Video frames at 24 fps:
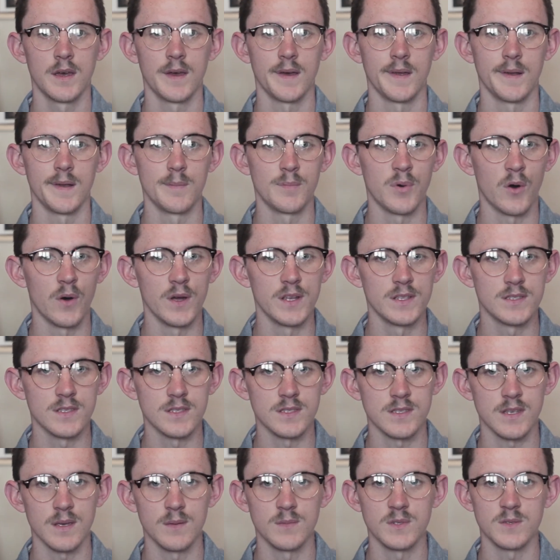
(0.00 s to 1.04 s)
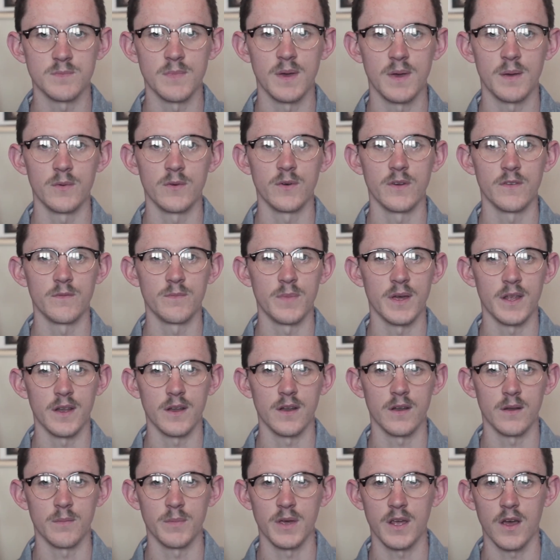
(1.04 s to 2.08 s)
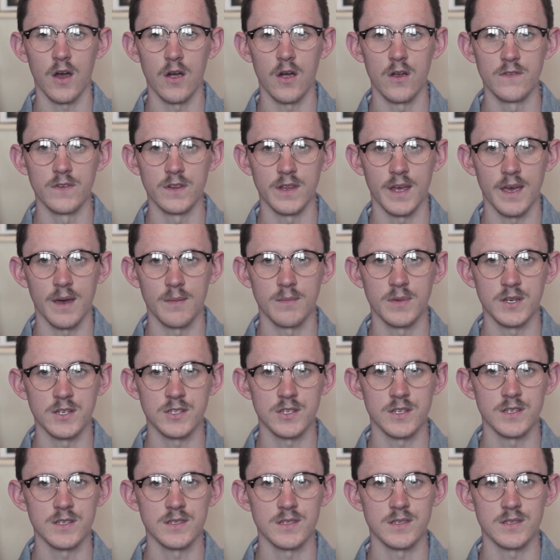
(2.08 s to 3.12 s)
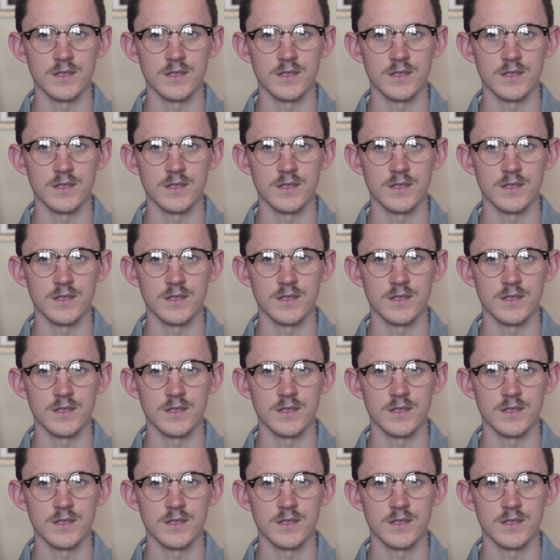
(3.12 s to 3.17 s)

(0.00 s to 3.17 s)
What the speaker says: And at points it seems maybe we have been a bit overly ambitious,